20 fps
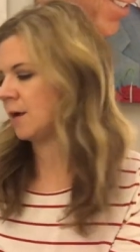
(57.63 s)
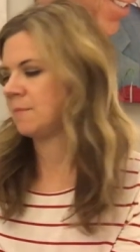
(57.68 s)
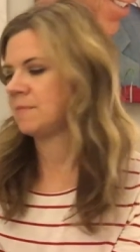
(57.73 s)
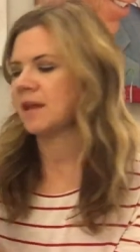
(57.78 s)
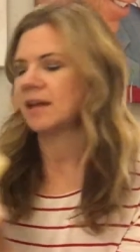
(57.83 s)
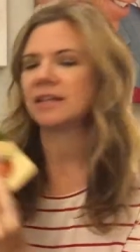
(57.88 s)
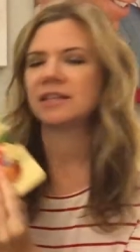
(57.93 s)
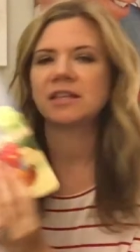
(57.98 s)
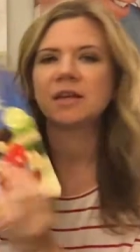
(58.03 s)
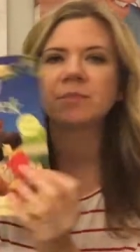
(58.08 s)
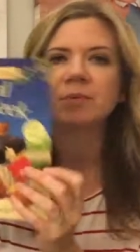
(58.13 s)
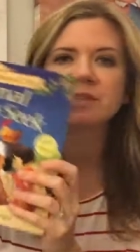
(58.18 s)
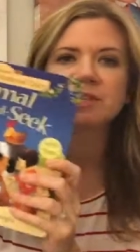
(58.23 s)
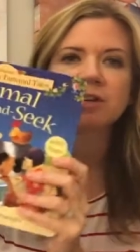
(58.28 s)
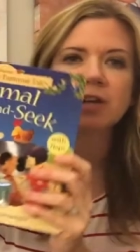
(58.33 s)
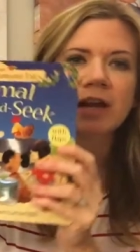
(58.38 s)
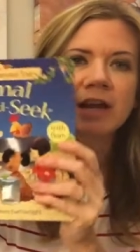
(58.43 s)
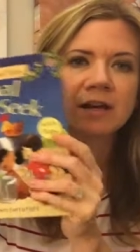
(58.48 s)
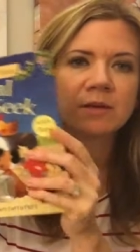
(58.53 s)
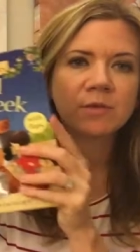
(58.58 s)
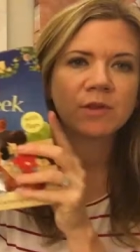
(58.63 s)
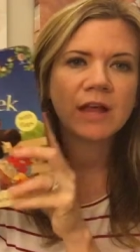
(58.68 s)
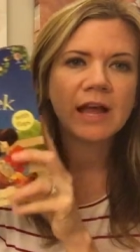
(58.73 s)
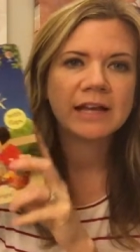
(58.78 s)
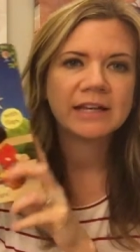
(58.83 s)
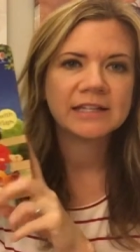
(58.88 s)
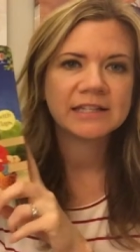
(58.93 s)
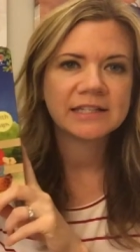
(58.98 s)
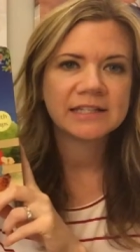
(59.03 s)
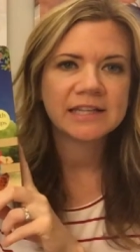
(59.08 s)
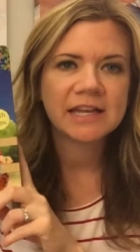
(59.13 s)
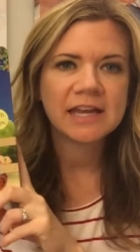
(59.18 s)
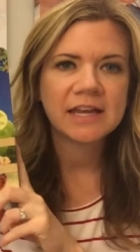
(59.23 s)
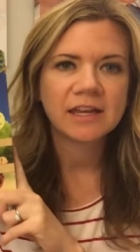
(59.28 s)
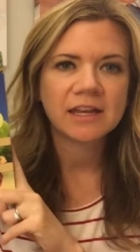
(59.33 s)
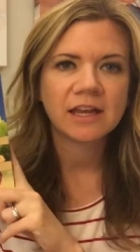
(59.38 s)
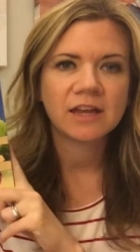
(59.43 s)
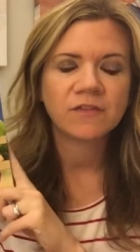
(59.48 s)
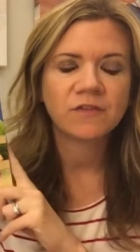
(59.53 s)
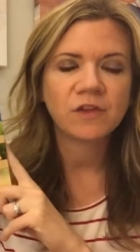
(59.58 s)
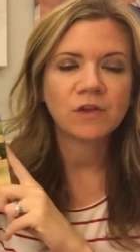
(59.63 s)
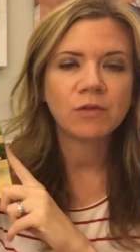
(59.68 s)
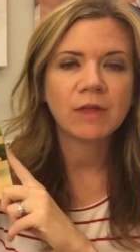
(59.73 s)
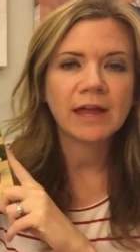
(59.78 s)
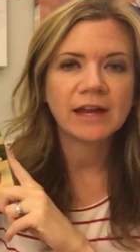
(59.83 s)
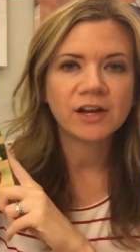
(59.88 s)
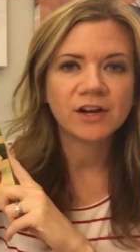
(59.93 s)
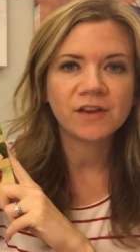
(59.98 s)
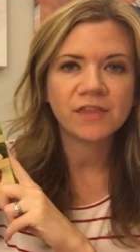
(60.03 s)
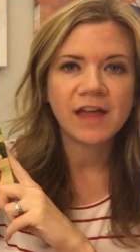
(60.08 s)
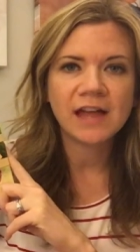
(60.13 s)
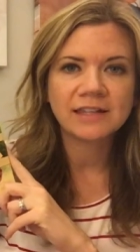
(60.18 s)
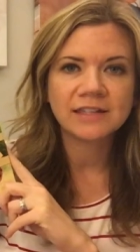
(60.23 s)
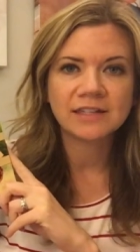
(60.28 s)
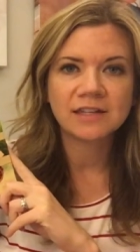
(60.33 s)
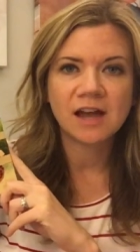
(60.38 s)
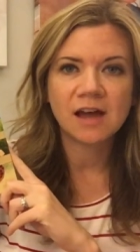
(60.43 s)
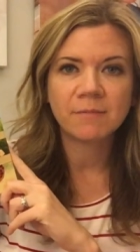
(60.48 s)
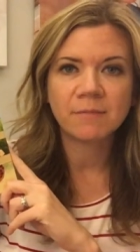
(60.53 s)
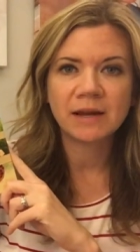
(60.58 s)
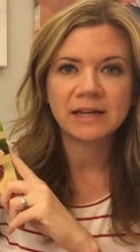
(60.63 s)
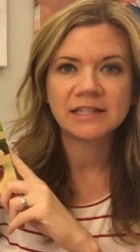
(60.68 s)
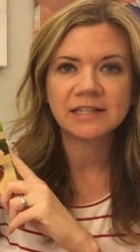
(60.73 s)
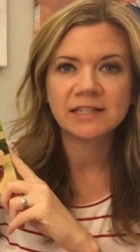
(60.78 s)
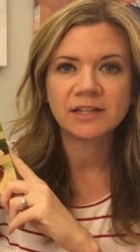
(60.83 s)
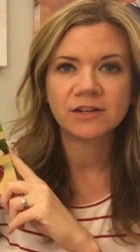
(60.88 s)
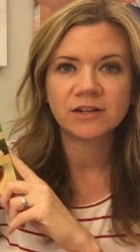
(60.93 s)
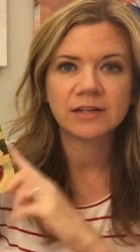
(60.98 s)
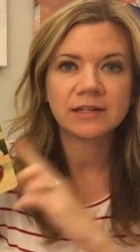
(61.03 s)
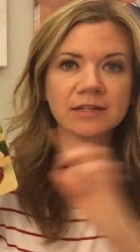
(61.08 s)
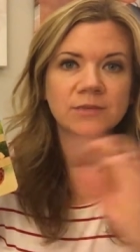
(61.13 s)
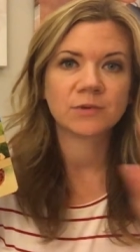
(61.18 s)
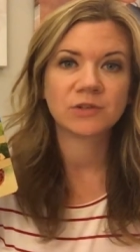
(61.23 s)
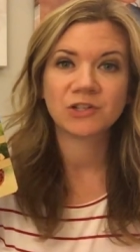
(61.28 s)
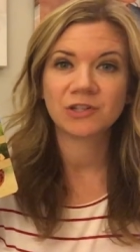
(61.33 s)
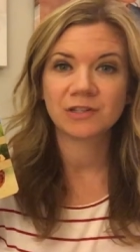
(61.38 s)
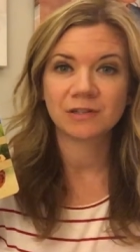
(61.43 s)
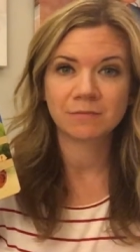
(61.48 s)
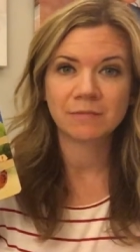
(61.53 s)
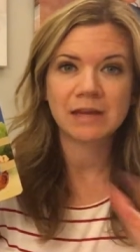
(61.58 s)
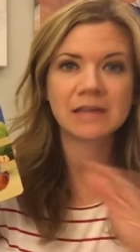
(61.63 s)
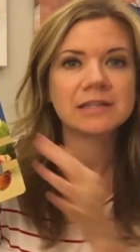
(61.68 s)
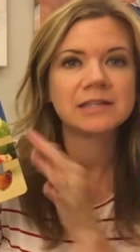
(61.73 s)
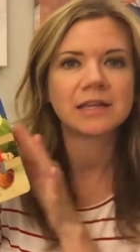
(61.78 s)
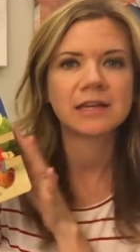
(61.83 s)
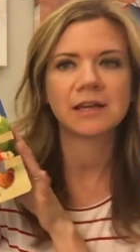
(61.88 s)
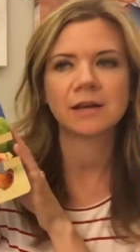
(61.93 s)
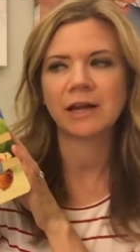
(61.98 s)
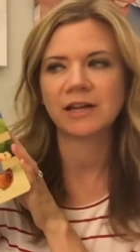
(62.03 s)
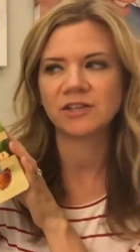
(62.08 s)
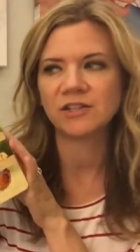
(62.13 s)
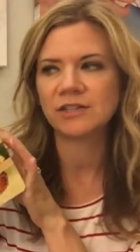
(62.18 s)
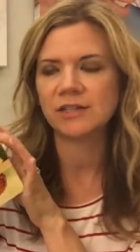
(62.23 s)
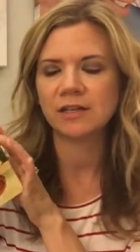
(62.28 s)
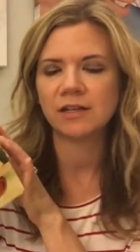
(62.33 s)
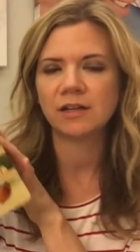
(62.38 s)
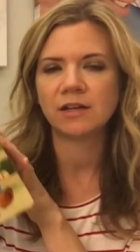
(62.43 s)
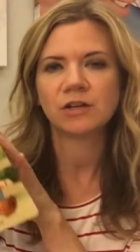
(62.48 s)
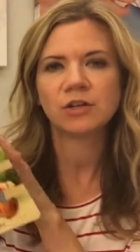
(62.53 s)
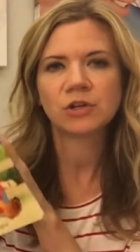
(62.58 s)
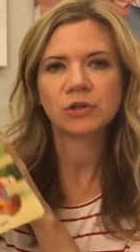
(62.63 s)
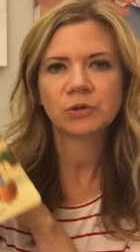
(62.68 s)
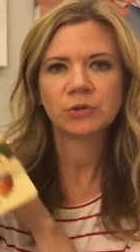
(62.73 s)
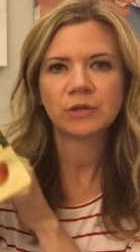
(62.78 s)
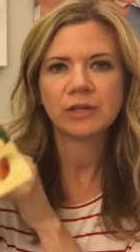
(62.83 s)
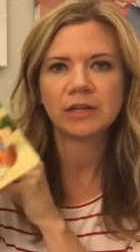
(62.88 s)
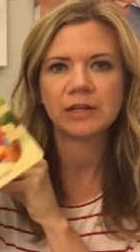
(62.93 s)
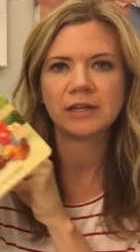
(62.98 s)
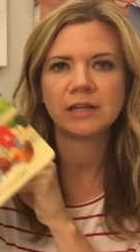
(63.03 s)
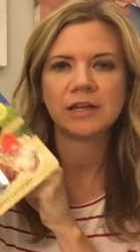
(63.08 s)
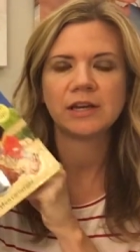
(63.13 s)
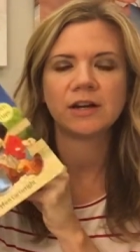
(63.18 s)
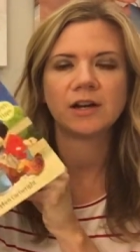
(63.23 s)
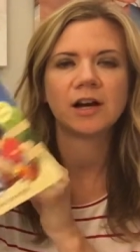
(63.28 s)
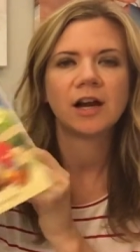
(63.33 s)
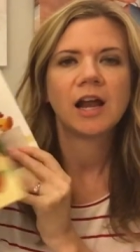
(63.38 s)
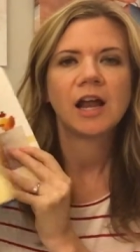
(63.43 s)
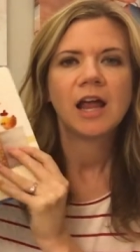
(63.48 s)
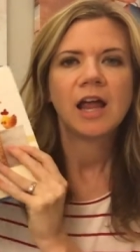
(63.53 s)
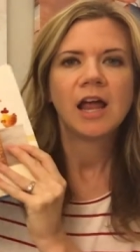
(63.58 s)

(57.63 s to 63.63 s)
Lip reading: Next up is our Animal Hide and Seek. If you like her, That's Not My series, which is amazing. I just didn't include it in here.